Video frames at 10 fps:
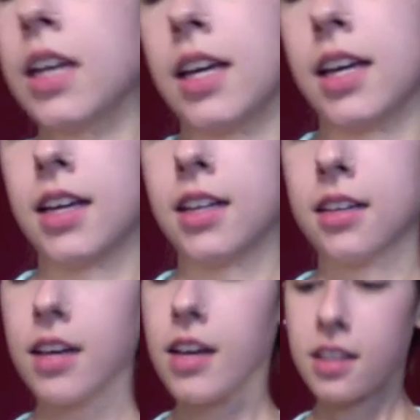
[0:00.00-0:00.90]

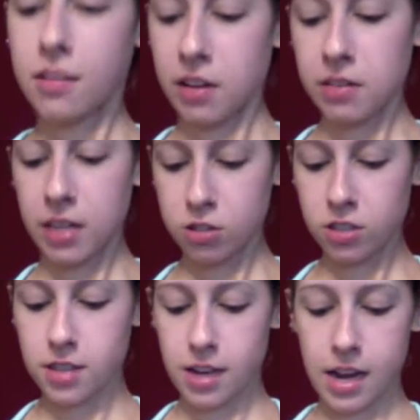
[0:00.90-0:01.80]
And the
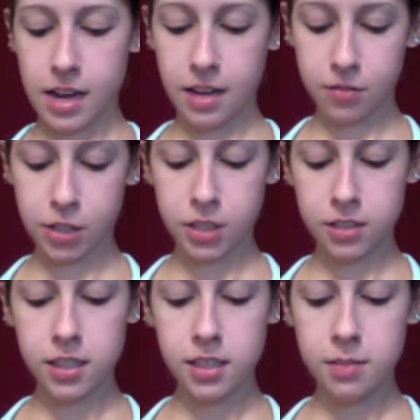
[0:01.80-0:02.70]
foundation that I have
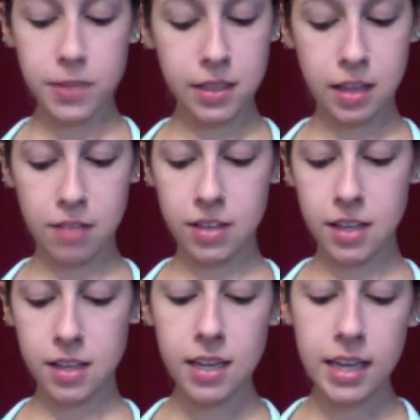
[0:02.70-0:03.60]
currently been
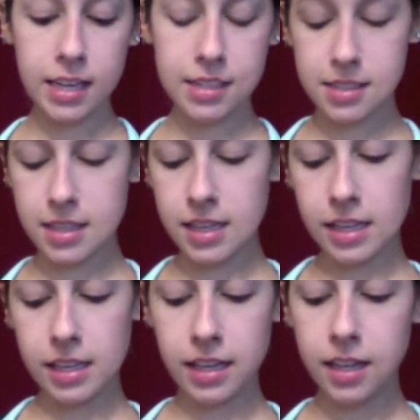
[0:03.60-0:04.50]
loving is
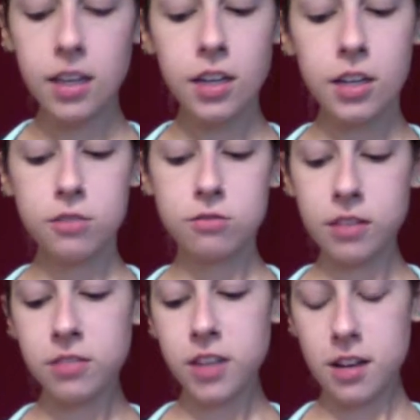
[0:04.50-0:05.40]
the
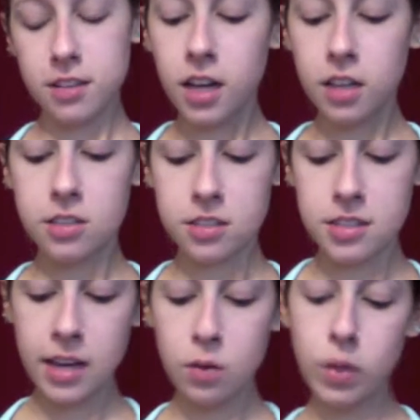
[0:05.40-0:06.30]
Revlon Color
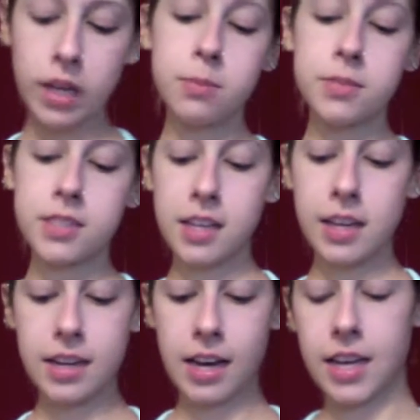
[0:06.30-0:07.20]
Stay Whipped,
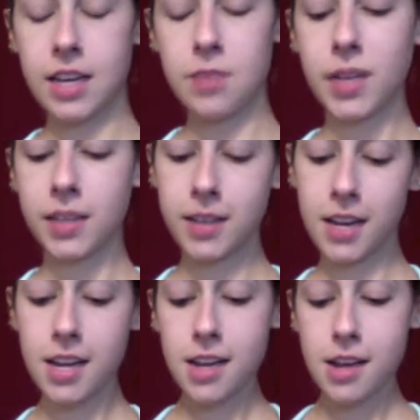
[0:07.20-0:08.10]
and I am
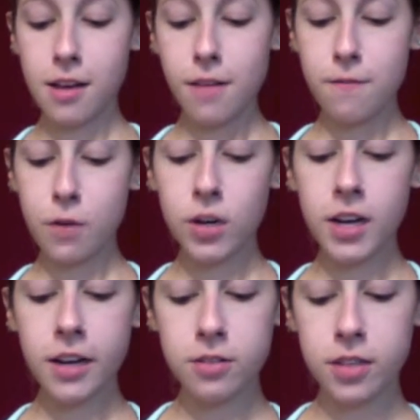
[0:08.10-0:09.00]
in
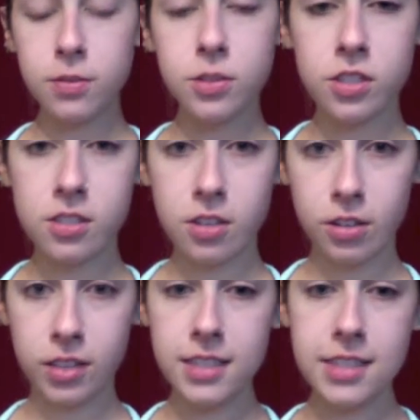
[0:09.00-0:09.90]
400, which is
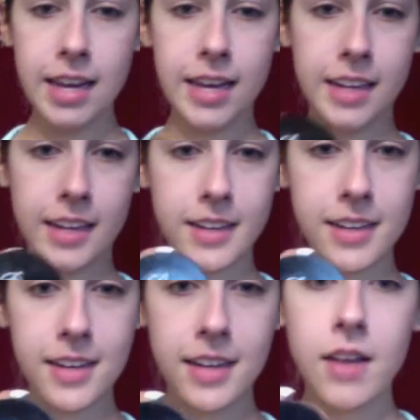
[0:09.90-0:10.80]
early tan.
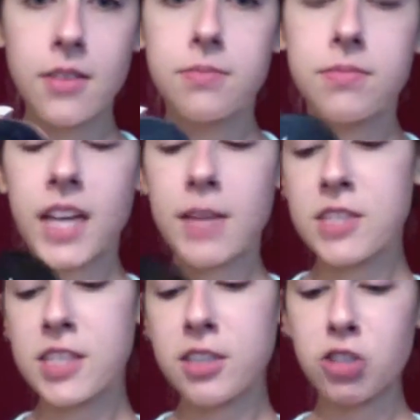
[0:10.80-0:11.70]

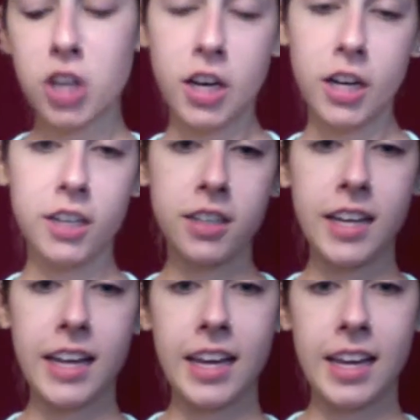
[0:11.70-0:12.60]
Comes in a jar,
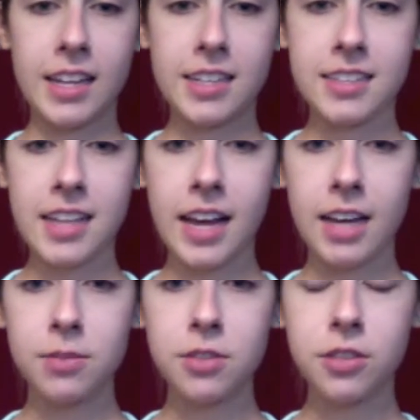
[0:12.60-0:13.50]
and
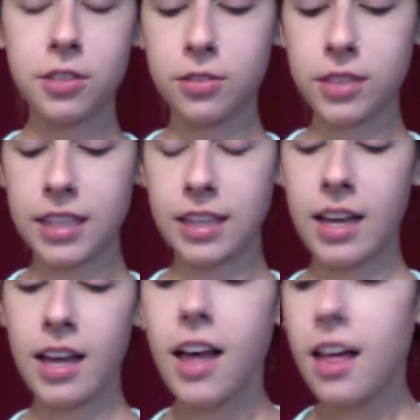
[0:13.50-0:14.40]
I absolutely
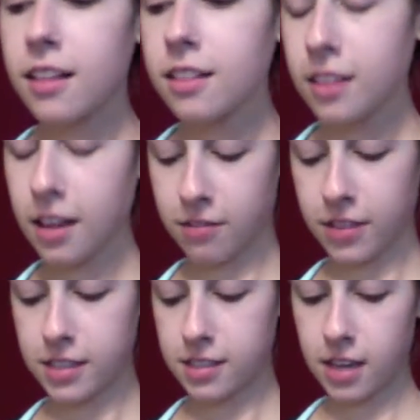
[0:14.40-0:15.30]
love
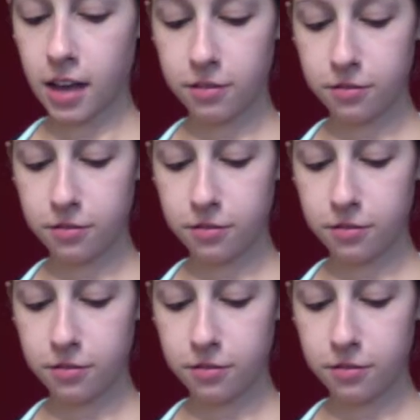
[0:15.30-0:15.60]
this stuff.